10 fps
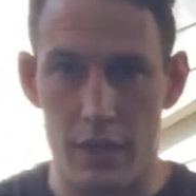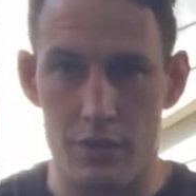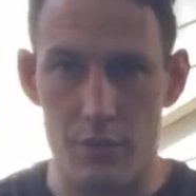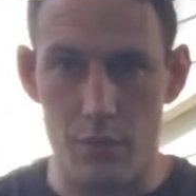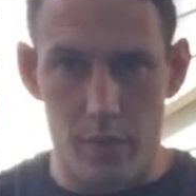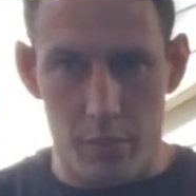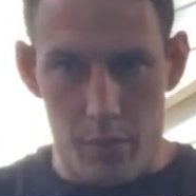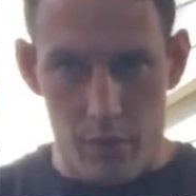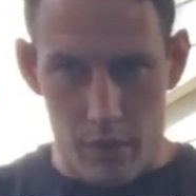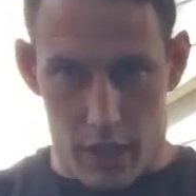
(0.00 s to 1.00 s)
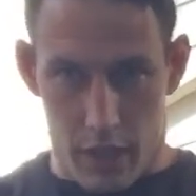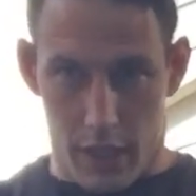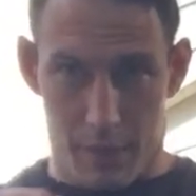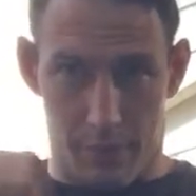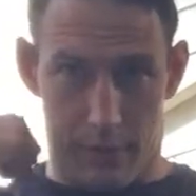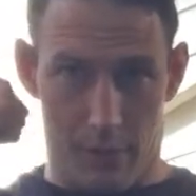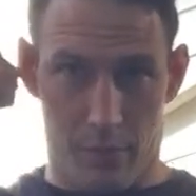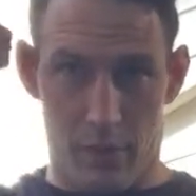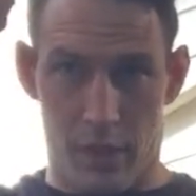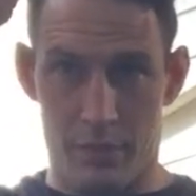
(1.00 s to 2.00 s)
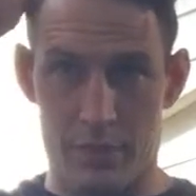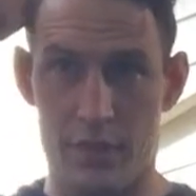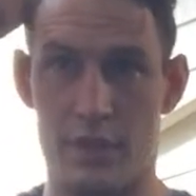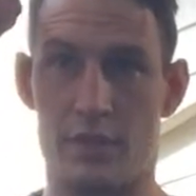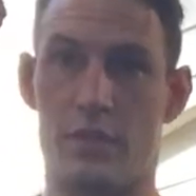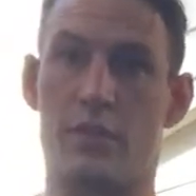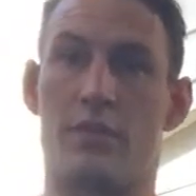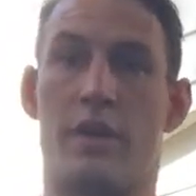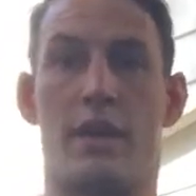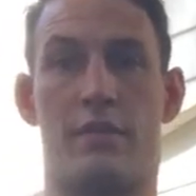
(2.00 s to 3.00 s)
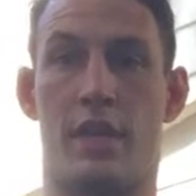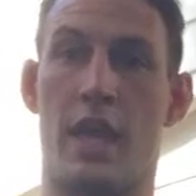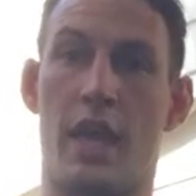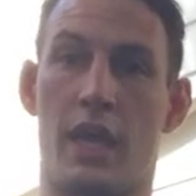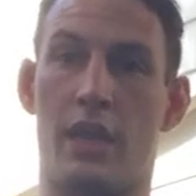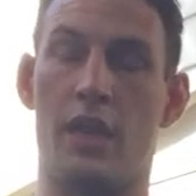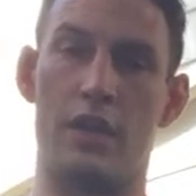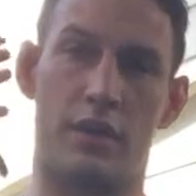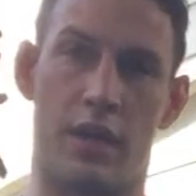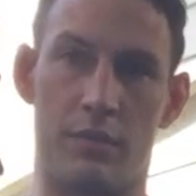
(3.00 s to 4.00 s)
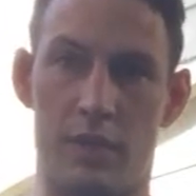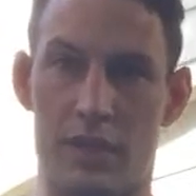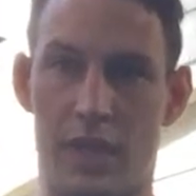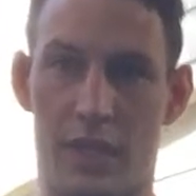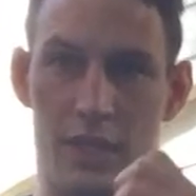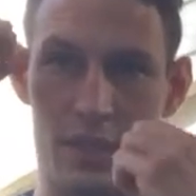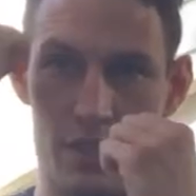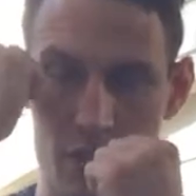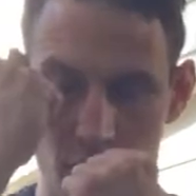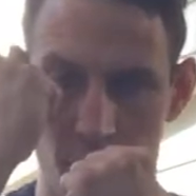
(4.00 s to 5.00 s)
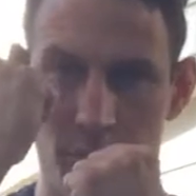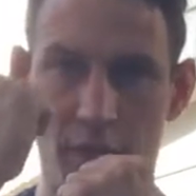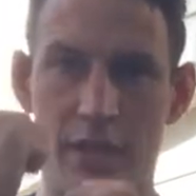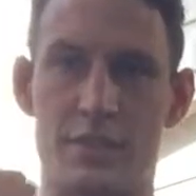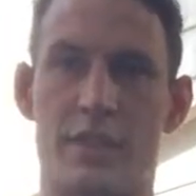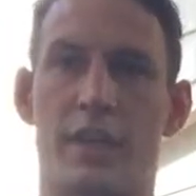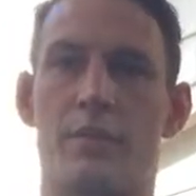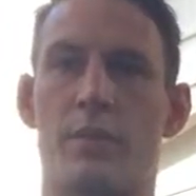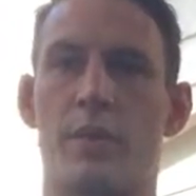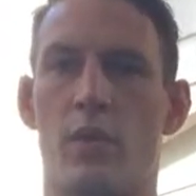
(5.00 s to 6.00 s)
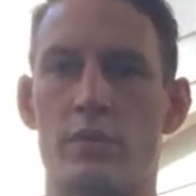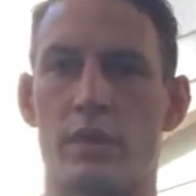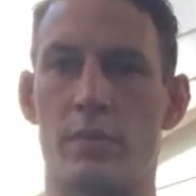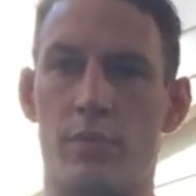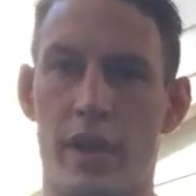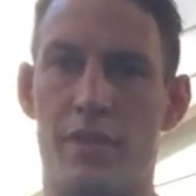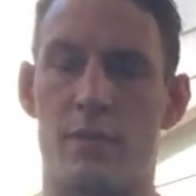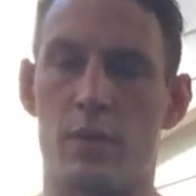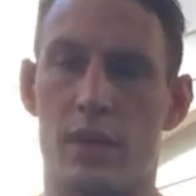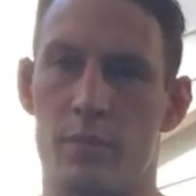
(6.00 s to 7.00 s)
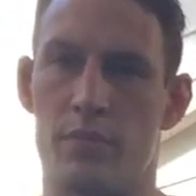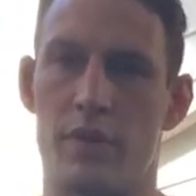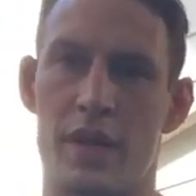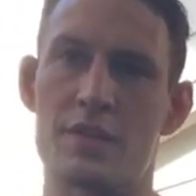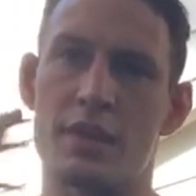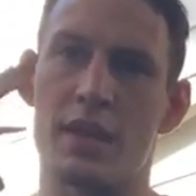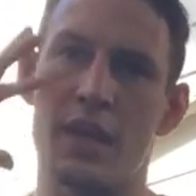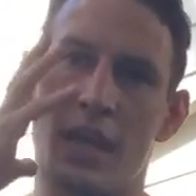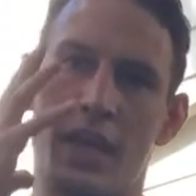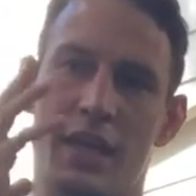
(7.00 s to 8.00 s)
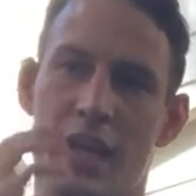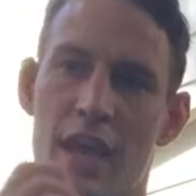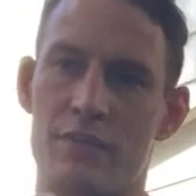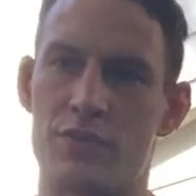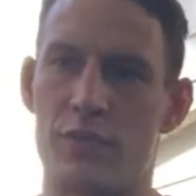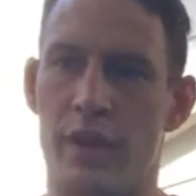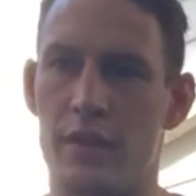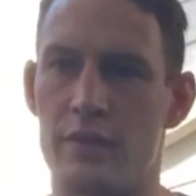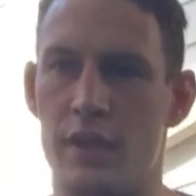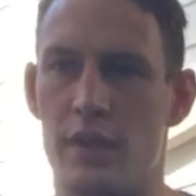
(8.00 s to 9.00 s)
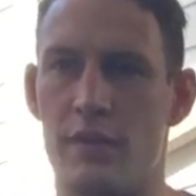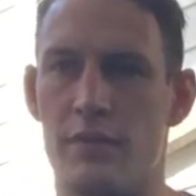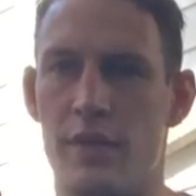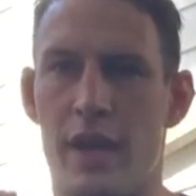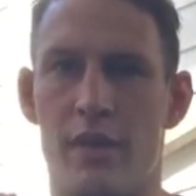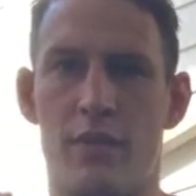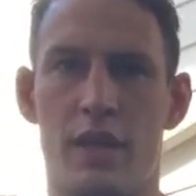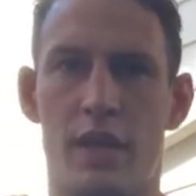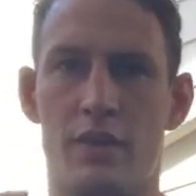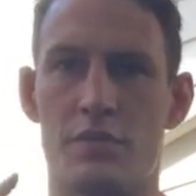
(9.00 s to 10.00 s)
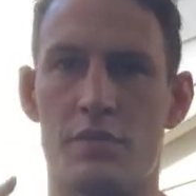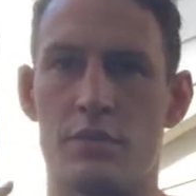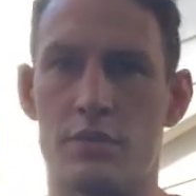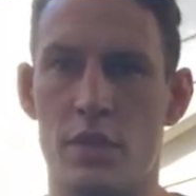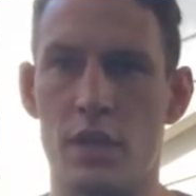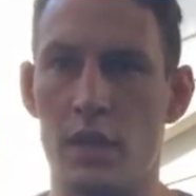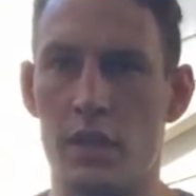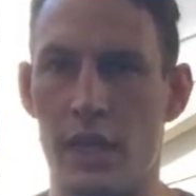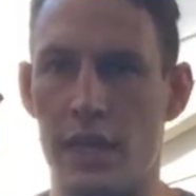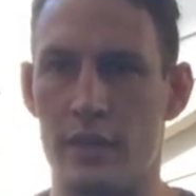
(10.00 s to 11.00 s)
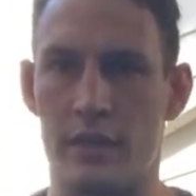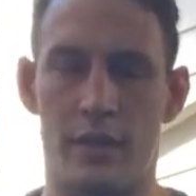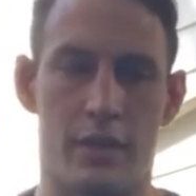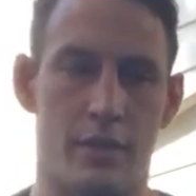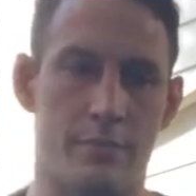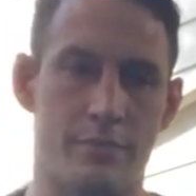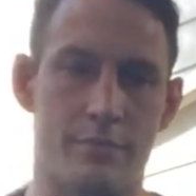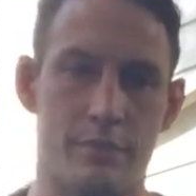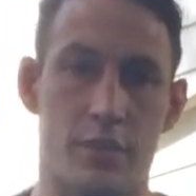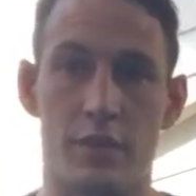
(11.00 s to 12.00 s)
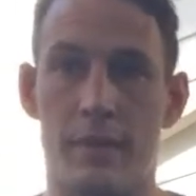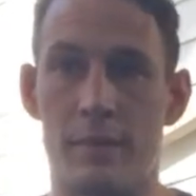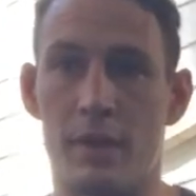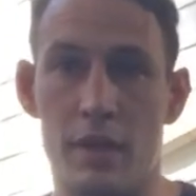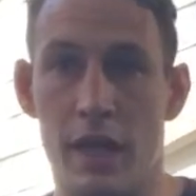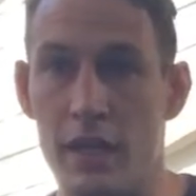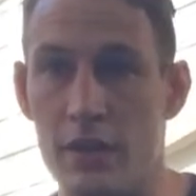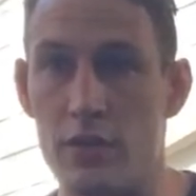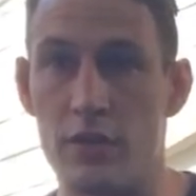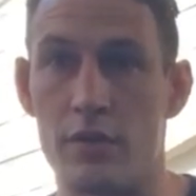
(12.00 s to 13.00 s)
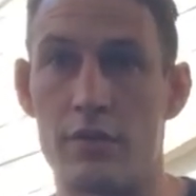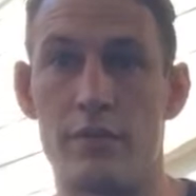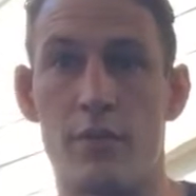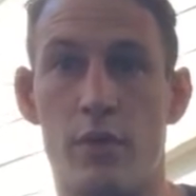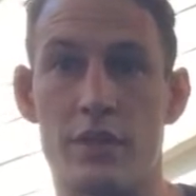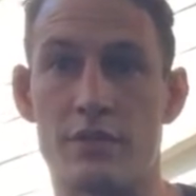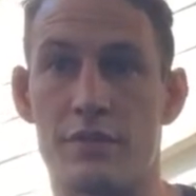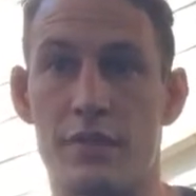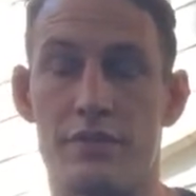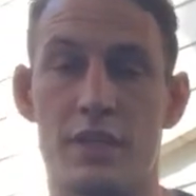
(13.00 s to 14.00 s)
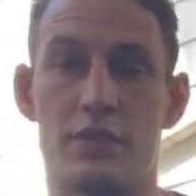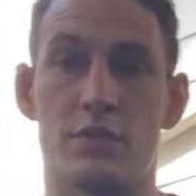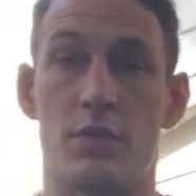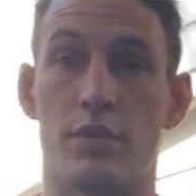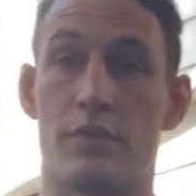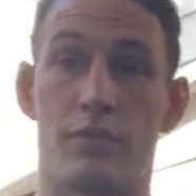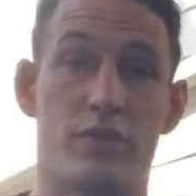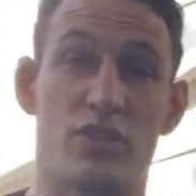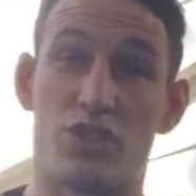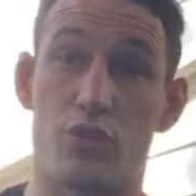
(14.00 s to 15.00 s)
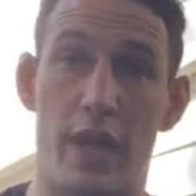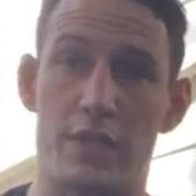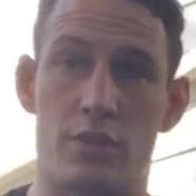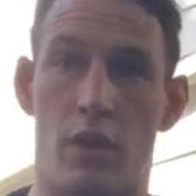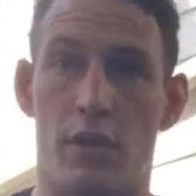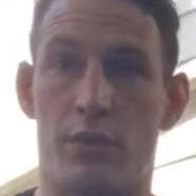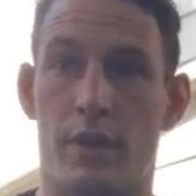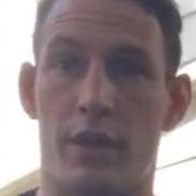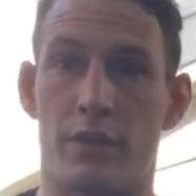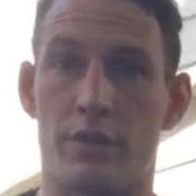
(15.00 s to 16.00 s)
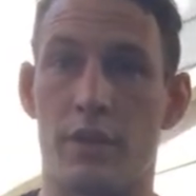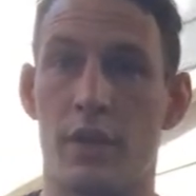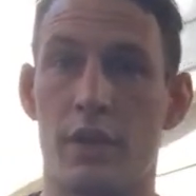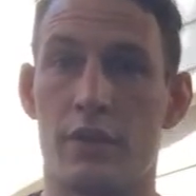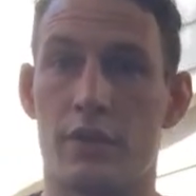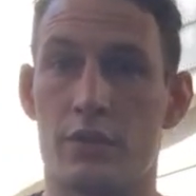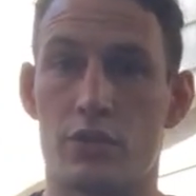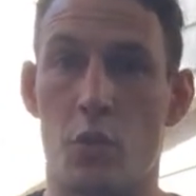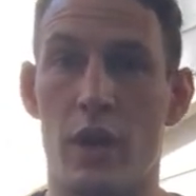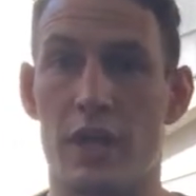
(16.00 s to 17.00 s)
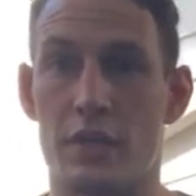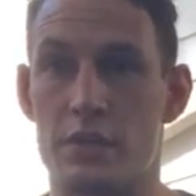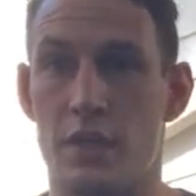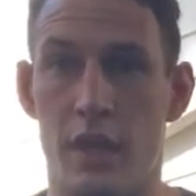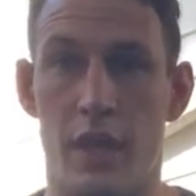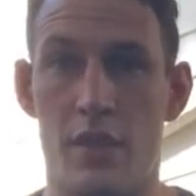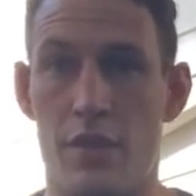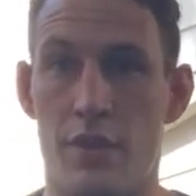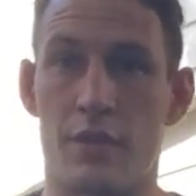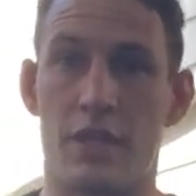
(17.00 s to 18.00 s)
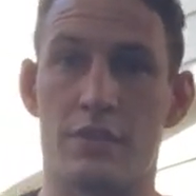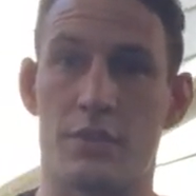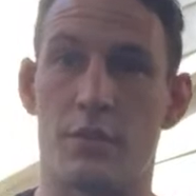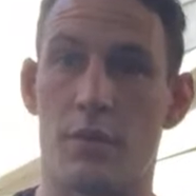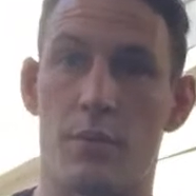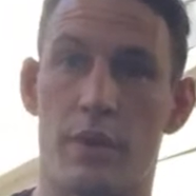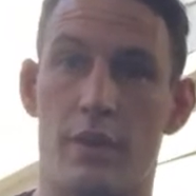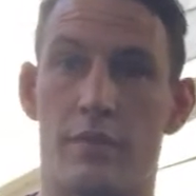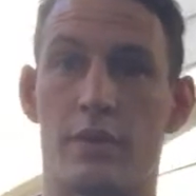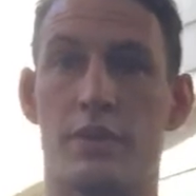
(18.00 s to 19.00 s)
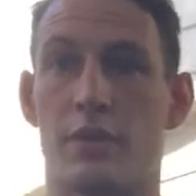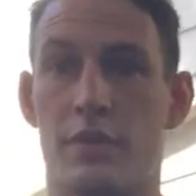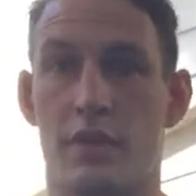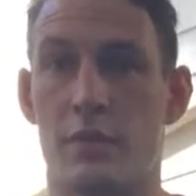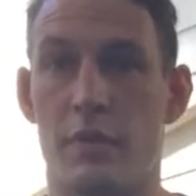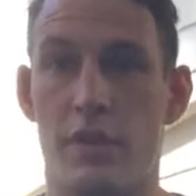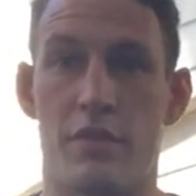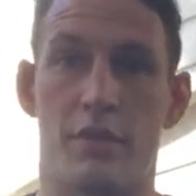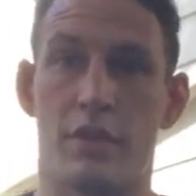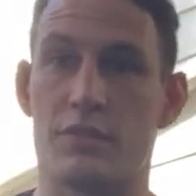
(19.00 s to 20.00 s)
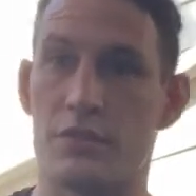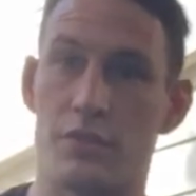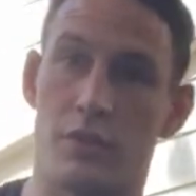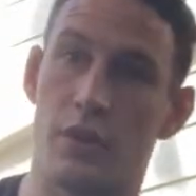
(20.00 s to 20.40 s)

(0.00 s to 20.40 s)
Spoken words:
And so when we pull up and we pull up into the crown of the head, you're not really like compressing, and when we hold our breath and we compress, it can have strains. And if you have any issues like you're maybe like in your 40s or 50s, or you've stressed all throughout your 20s and 30s or whatever, and you're in your mid 30s or